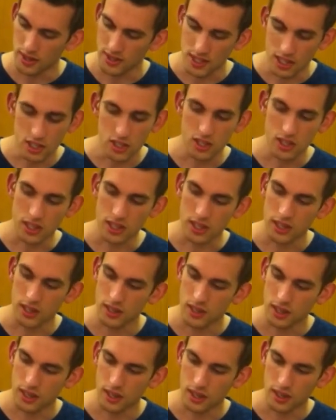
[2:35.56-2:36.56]

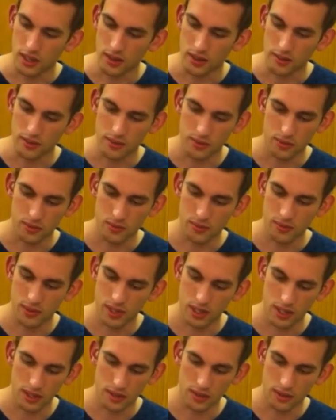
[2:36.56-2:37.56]
Essentially,
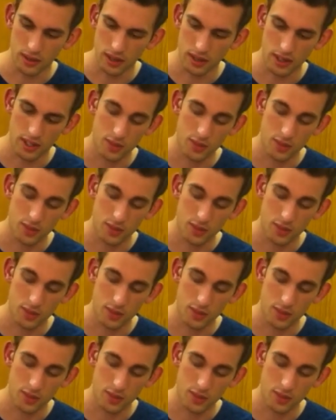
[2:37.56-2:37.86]
the